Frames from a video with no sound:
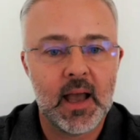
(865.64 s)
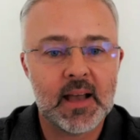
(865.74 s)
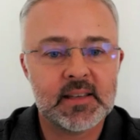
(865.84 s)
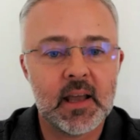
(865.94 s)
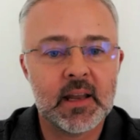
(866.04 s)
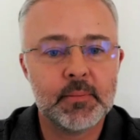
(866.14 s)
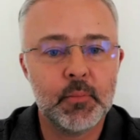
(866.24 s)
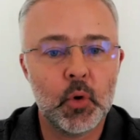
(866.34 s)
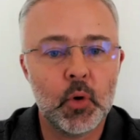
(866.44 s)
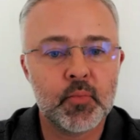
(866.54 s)
As I added
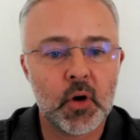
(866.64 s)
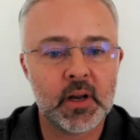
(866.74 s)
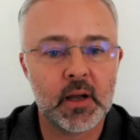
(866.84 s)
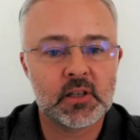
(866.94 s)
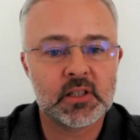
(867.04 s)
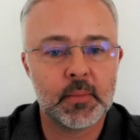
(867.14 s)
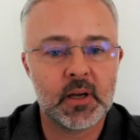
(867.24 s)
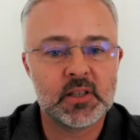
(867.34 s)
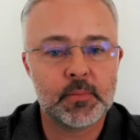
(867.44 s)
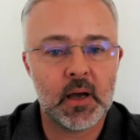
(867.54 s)
more products to
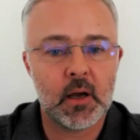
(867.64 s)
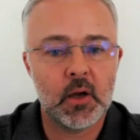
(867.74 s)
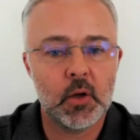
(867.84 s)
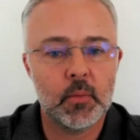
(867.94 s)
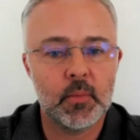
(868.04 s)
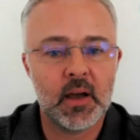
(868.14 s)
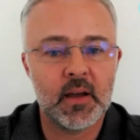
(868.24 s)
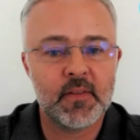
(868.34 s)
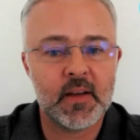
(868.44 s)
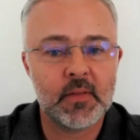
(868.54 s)
my smart home, I
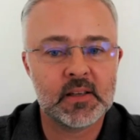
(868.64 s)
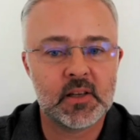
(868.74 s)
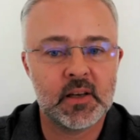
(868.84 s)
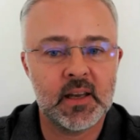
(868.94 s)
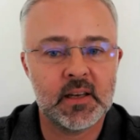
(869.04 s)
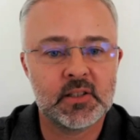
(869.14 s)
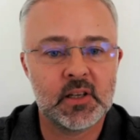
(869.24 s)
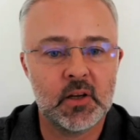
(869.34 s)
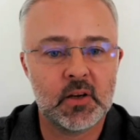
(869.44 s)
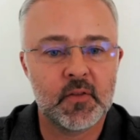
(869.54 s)
found that I needed
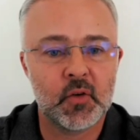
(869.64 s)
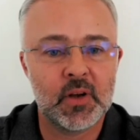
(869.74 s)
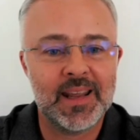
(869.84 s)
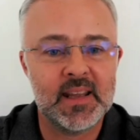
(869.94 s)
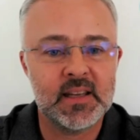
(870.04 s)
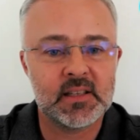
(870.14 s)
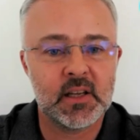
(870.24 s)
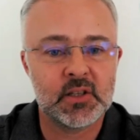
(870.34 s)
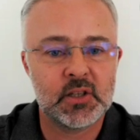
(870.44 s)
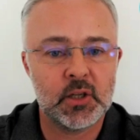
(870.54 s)
to look for an
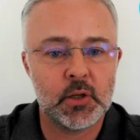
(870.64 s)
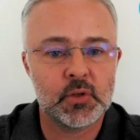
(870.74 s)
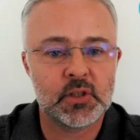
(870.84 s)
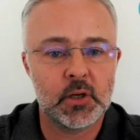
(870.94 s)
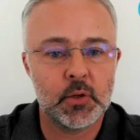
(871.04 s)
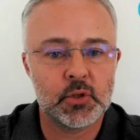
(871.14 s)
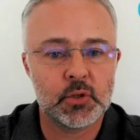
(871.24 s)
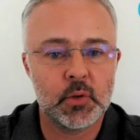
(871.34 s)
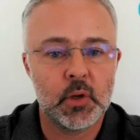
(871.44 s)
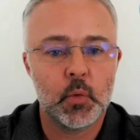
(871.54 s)
easier-to-use
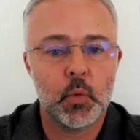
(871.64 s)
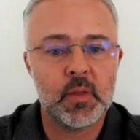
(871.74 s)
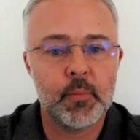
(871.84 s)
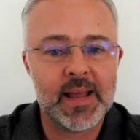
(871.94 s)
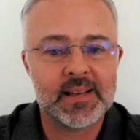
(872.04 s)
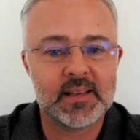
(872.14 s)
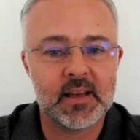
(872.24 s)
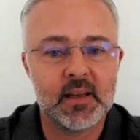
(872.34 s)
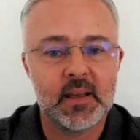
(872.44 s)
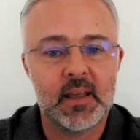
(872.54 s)
solution with
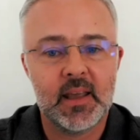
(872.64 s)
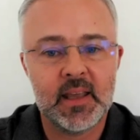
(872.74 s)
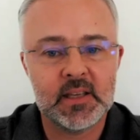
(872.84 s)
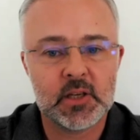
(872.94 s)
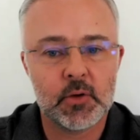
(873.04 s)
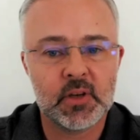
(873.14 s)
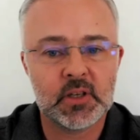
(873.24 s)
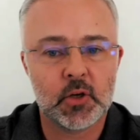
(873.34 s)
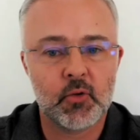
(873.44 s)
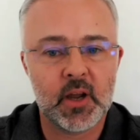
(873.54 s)
better, easier
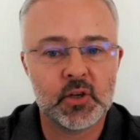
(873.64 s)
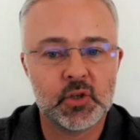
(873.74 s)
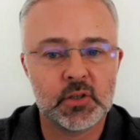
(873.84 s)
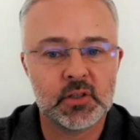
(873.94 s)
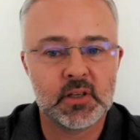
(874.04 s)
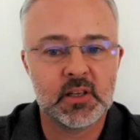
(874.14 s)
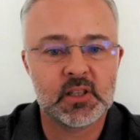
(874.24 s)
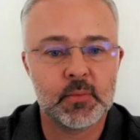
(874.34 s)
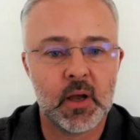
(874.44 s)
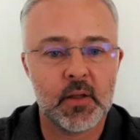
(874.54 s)
integrations, as
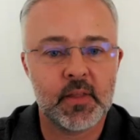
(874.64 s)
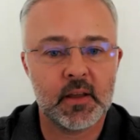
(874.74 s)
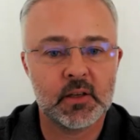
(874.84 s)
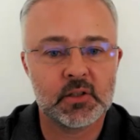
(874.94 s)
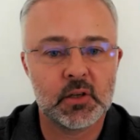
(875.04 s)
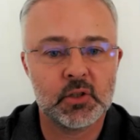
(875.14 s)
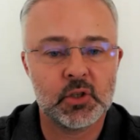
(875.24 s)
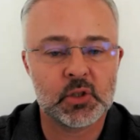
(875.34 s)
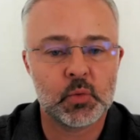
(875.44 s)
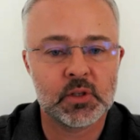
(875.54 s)
SmartThings
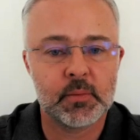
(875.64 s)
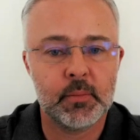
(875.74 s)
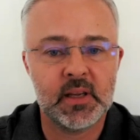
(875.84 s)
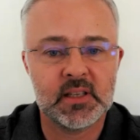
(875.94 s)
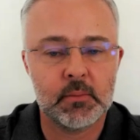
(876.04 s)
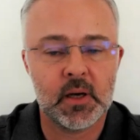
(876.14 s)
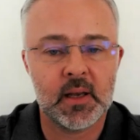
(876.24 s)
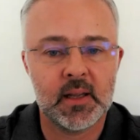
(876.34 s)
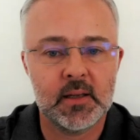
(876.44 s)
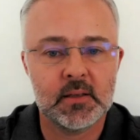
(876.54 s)
just wasn't meeting my
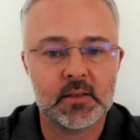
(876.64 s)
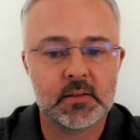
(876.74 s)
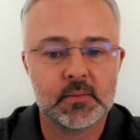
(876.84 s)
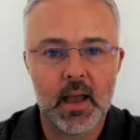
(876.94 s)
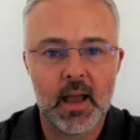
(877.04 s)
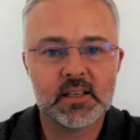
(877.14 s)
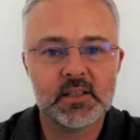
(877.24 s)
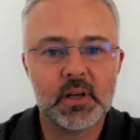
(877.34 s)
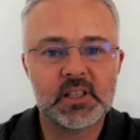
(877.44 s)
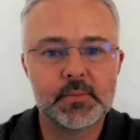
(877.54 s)
needs. As
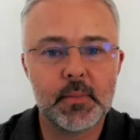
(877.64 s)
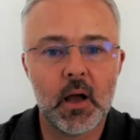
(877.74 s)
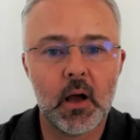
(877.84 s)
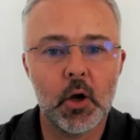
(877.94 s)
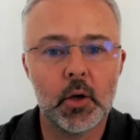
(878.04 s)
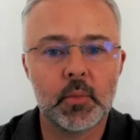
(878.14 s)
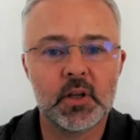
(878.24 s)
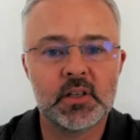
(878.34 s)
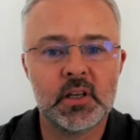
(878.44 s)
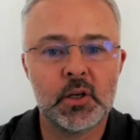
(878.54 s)
my smart home
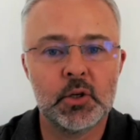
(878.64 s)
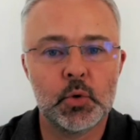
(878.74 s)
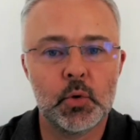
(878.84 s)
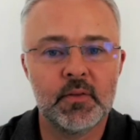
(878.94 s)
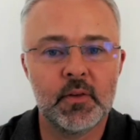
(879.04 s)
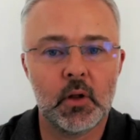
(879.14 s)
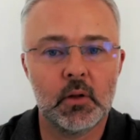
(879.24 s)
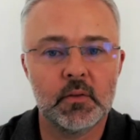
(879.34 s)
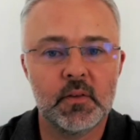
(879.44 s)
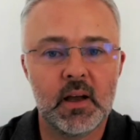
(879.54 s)
continued to
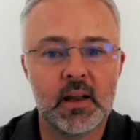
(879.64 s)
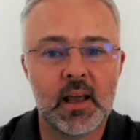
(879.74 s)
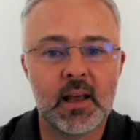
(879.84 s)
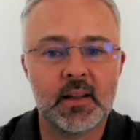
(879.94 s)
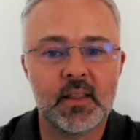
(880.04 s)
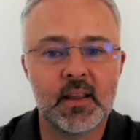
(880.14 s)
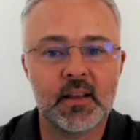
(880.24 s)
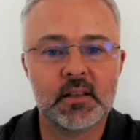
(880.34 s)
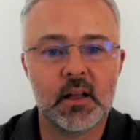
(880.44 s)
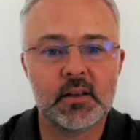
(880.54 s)
evolve and I added
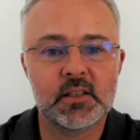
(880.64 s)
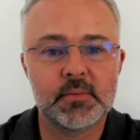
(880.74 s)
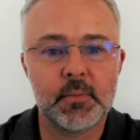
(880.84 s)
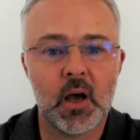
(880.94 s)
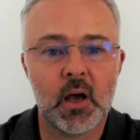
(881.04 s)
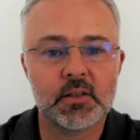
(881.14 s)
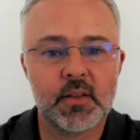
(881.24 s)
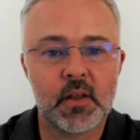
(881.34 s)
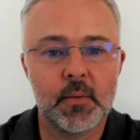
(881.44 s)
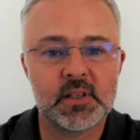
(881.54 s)
things like smart
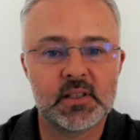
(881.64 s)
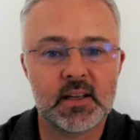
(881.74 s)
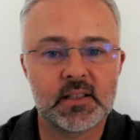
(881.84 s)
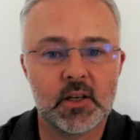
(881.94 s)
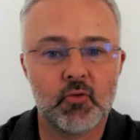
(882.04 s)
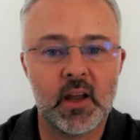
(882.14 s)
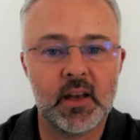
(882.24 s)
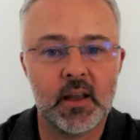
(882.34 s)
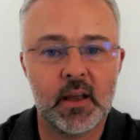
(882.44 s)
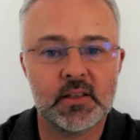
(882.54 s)
thermostatic
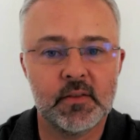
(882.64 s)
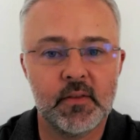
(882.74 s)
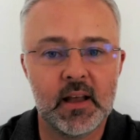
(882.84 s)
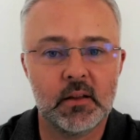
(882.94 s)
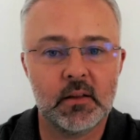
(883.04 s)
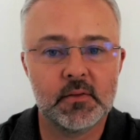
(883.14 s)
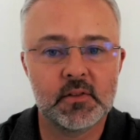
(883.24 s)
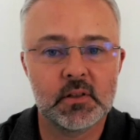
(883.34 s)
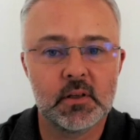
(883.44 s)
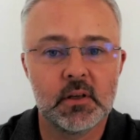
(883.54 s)
radiator
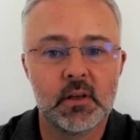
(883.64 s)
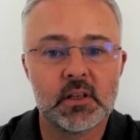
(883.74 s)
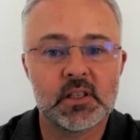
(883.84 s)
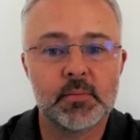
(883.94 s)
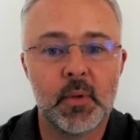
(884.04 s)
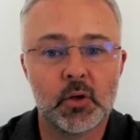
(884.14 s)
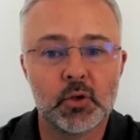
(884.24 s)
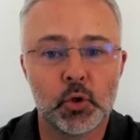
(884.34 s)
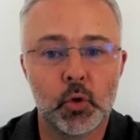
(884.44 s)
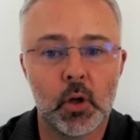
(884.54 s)
valves,
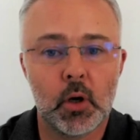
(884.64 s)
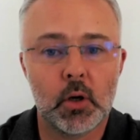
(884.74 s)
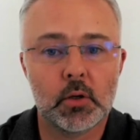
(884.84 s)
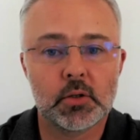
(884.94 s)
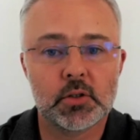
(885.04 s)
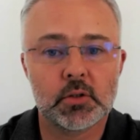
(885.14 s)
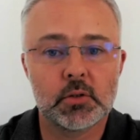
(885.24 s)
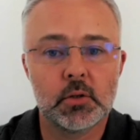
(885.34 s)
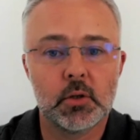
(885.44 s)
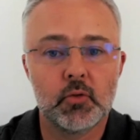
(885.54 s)
smart door locks,
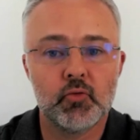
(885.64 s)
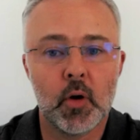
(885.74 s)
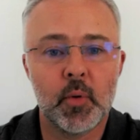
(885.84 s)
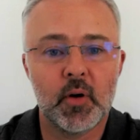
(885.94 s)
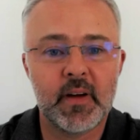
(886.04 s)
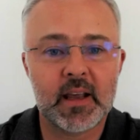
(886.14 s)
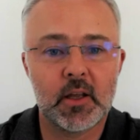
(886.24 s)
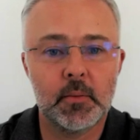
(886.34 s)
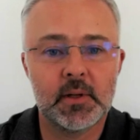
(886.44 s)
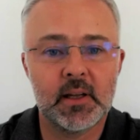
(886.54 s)
robot
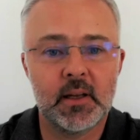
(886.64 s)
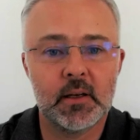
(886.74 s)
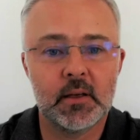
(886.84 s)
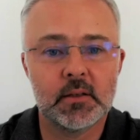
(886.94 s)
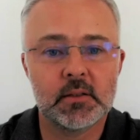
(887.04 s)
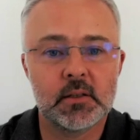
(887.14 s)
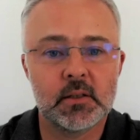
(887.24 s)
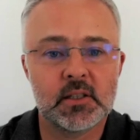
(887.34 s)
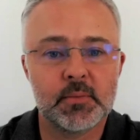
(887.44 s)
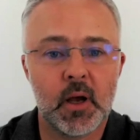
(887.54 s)
vacuum cleaners,
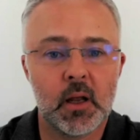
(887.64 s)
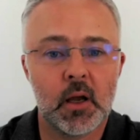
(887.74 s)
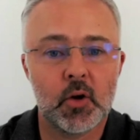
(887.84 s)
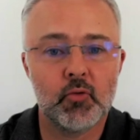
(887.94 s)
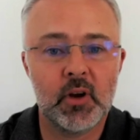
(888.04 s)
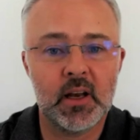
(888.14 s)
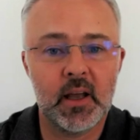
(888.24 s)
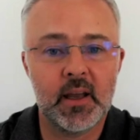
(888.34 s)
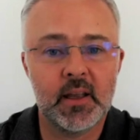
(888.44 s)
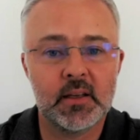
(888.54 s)
smart light
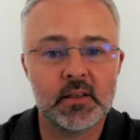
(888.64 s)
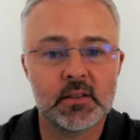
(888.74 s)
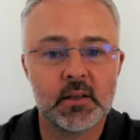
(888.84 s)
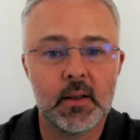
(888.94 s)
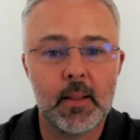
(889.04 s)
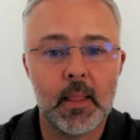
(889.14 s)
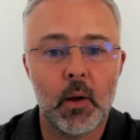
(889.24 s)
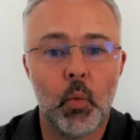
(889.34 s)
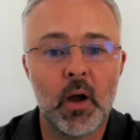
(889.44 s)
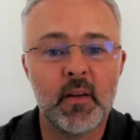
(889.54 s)
relays,
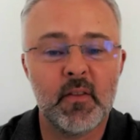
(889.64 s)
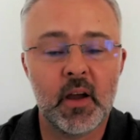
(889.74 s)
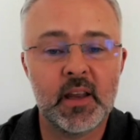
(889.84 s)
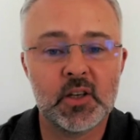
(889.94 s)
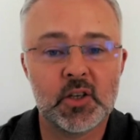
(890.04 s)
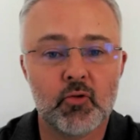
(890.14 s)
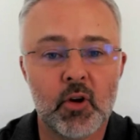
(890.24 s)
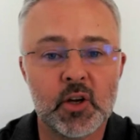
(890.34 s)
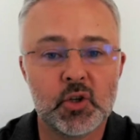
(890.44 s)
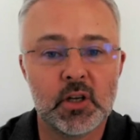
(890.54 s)
Wi-Fi
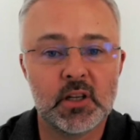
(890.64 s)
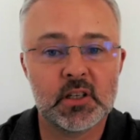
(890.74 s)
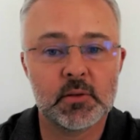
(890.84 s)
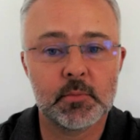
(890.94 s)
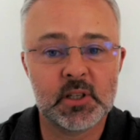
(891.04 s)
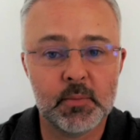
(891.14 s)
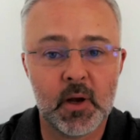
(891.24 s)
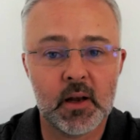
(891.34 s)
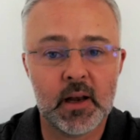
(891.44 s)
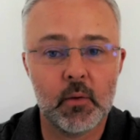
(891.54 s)
integration into the
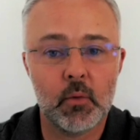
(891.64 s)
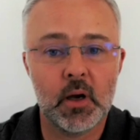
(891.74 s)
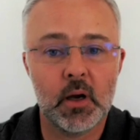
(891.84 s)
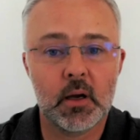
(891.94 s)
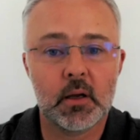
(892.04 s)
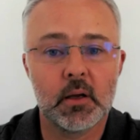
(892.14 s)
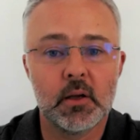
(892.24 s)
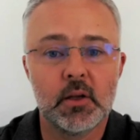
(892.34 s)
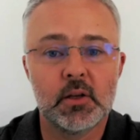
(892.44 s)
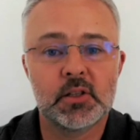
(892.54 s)
smart network,
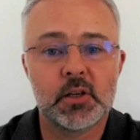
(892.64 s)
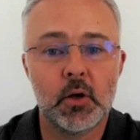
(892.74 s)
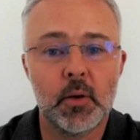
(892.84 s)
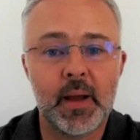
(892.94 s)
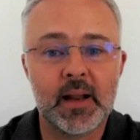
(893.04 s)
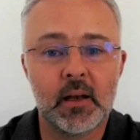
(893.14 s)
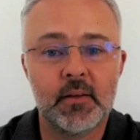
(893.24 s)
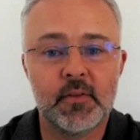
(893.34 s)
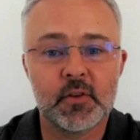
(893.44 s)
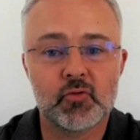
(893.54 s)
solar panel
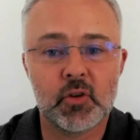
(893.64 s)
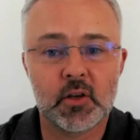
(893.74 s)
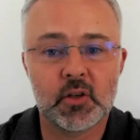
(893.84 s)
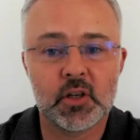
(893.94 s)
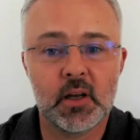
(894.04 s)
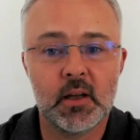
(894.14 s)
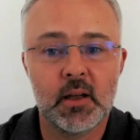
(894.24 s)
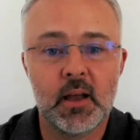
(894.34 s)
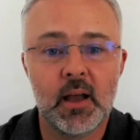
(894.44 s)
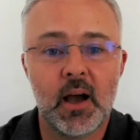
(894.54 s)
infrastructure,
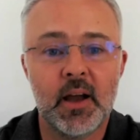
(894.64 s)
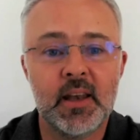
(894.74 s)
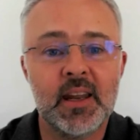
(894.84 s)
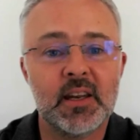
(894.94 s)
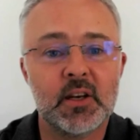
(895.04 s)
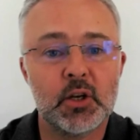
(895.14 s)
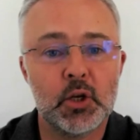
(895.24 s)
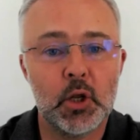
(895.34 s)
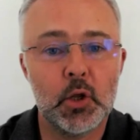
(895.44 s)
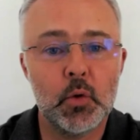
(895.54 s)
I needed a
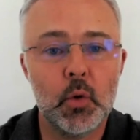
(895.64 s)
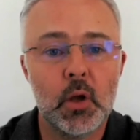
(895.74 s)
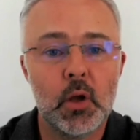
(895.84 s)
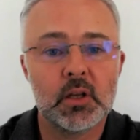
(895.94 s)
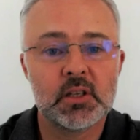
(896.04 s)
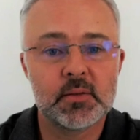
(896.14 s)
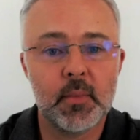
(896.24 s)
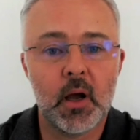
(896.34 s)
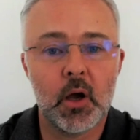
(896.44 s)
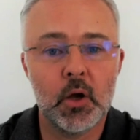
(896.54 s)
new,
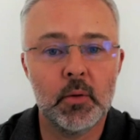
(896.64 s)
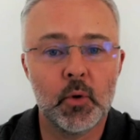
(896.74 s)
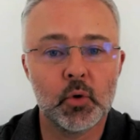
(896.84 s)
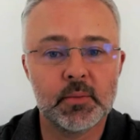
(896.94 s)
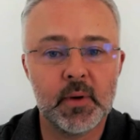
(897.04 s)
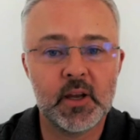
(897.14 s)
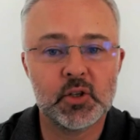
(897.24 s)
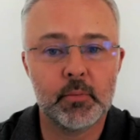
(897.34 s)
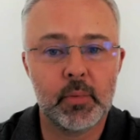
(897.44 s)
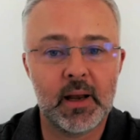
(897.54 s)
smart home
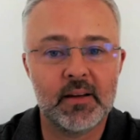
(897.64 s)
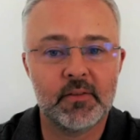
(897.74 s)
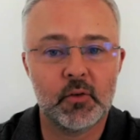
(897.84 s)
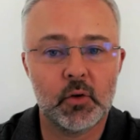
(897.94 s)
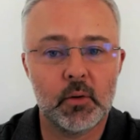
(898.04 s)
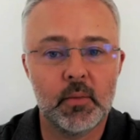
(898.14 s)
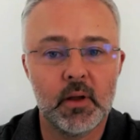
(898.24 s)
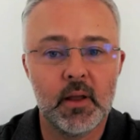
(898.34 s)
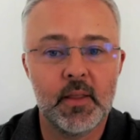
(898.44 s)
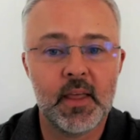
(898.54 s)
automation platform
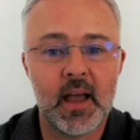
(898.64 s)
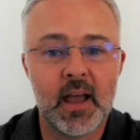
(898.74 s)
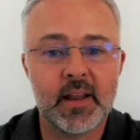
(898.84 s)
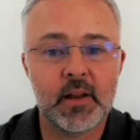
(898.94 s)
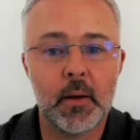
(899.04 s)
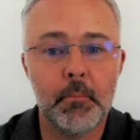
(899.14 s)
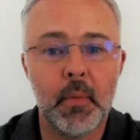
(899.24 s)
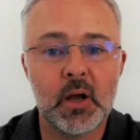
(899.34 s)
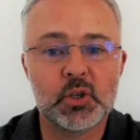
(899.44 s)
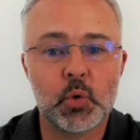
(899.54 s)
that had a
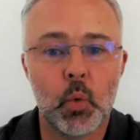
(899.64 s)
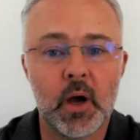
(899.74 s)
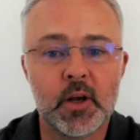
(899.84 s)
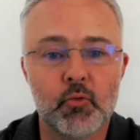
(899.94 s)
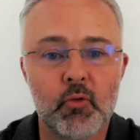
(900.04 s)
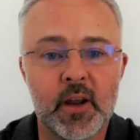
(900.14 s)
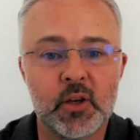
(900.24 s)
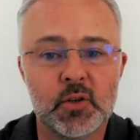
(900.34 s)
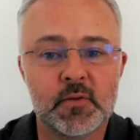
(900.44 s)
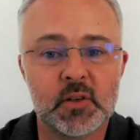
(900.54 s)
much wider
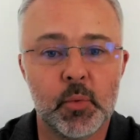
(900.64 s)
range of